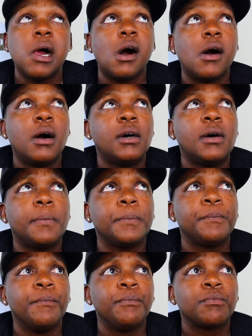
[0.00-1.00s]

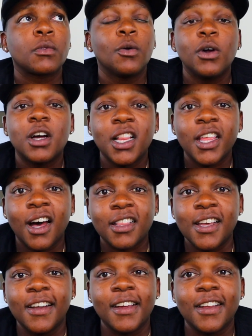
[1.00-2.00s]
Um, what color y'all
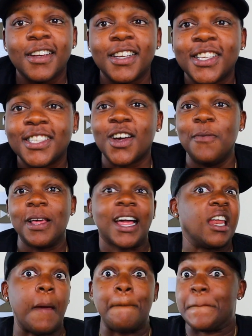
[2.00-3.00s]
think it is? It's gonna be
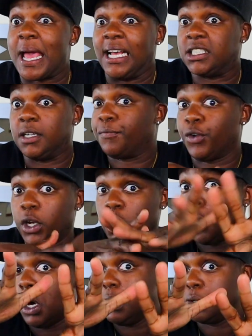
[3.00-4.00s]
like an amazing
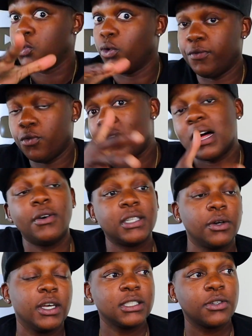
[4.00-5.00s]
freaking color too. If you follow us
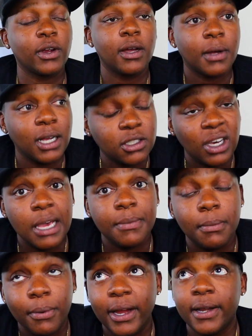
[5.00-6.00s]
on Instagram, Cuzzo A
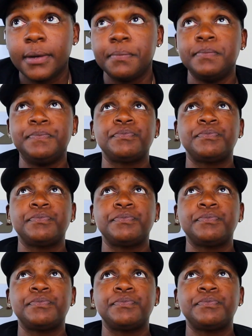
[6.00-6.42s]
B Brandon,